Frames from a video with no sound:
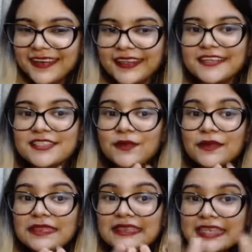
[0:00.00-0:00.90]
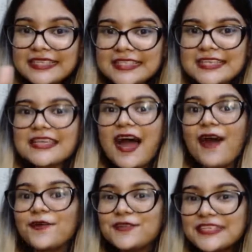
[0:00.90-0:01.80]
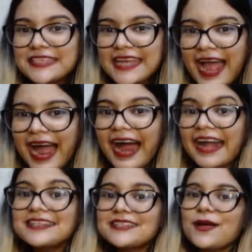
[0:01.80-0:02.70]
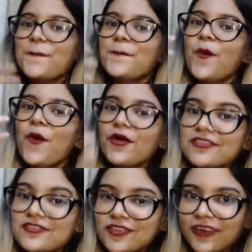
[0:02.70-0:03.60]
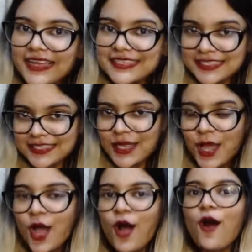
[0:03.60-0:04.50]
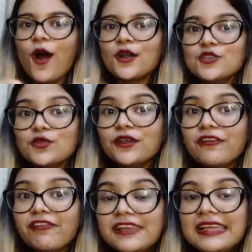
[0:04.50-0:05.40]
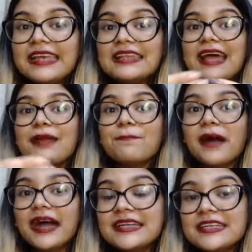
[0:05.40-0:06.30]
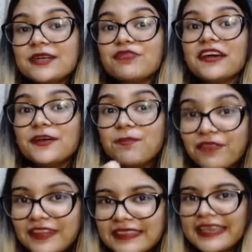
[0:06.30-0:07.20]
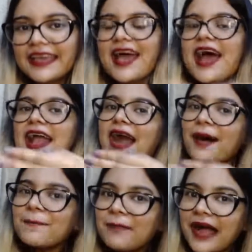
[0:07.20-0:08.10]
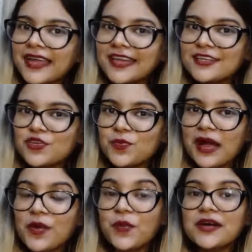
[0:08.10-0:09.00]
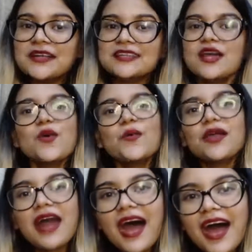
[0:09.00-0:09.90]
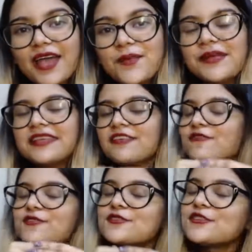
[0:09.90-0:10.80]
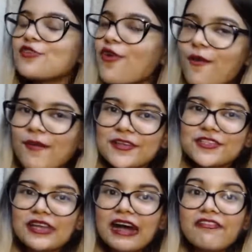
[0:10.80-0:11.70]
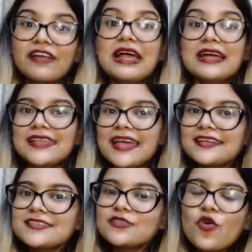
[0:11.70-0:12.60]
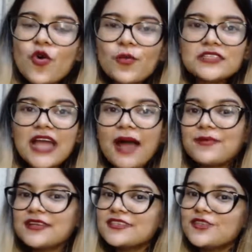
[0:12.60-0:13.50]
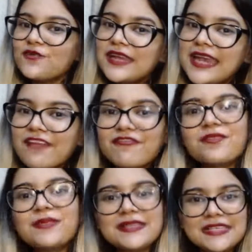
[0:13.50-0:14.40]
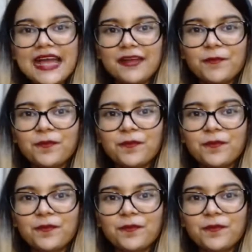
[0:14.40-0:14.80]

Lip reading: So this is how she adds more stress onto the feeling that, my dear brother Prithvi, come back into my world where I will give you so much love. There is so much happiness, you will never be sad.